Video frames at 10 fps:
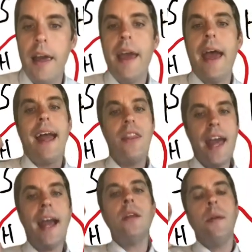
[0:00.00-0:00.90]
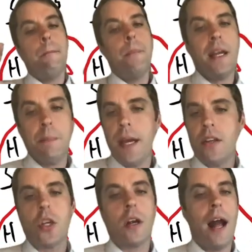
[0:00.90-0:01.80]
And then big
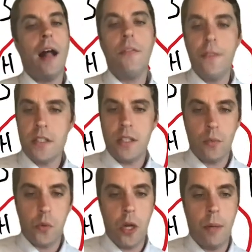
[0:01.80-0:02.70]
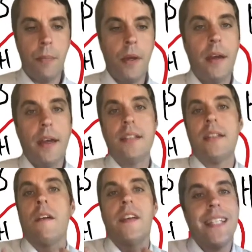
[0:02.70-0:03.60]
picture, elephant in the room, is
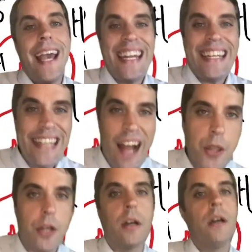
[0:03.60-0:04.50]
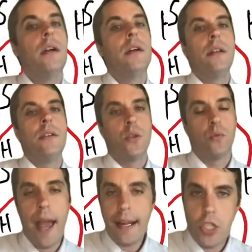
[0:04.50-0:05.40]
there is yet another
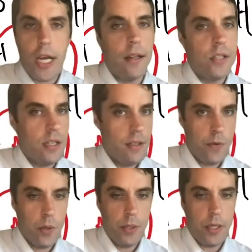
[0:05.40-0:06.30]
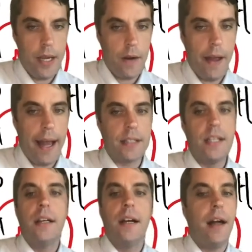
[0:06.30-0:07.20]
direct challenge to the Affordable Care Act,
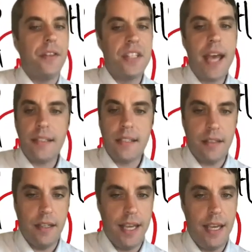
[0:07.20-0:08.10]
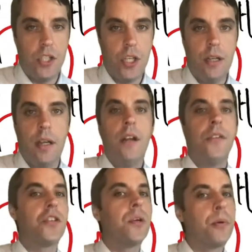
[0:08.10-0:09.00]
the Texas litigation.
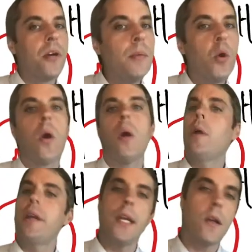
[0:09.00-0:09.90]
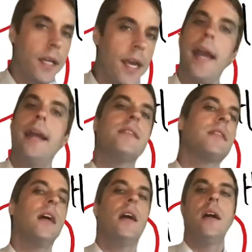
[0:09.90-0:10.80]
The Supreme Court will hear a
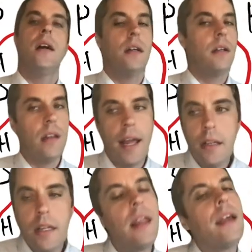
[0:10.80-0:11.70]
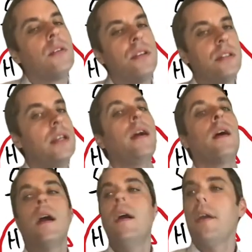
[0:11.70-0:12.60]
case, likely later this
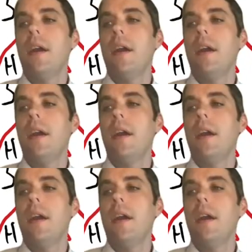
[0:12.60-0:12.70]
year, in